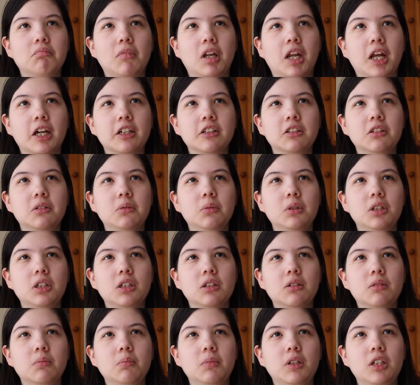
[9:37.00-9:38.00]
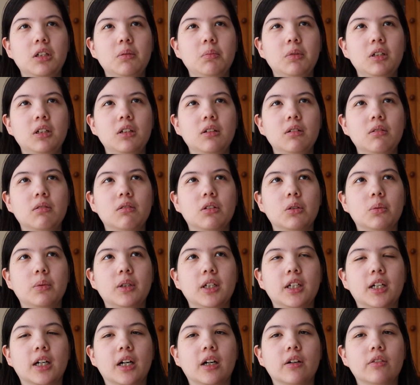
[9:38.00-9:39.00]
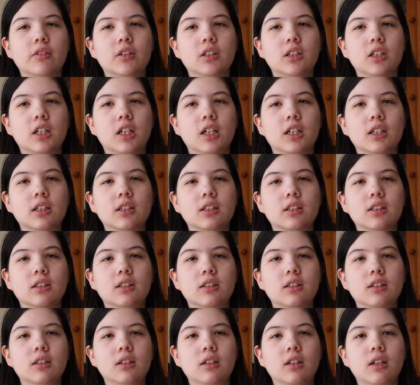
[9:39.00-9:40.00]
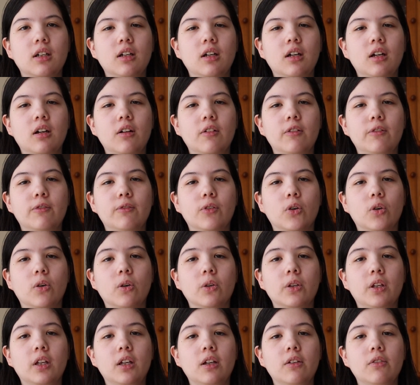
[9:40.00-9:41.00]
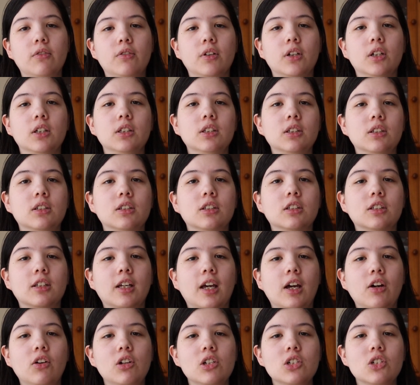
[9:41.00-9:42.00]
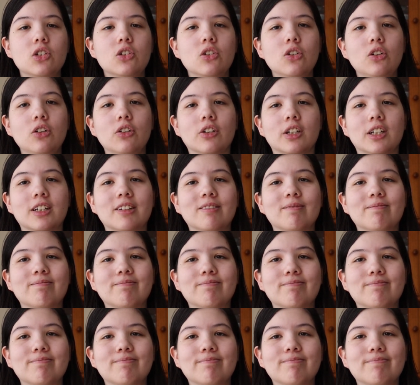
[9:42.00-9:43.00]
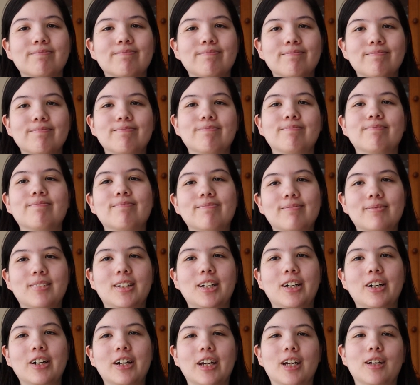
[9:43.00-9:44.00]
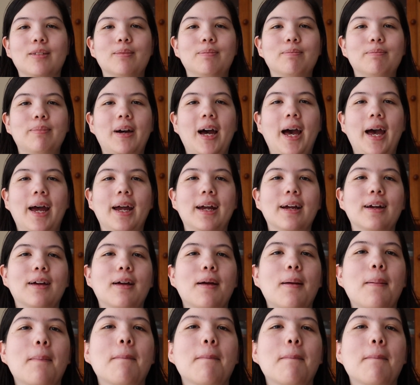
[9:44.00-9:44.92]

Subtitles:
next week, maybe the week after next, for the first scary story. Okay, bye.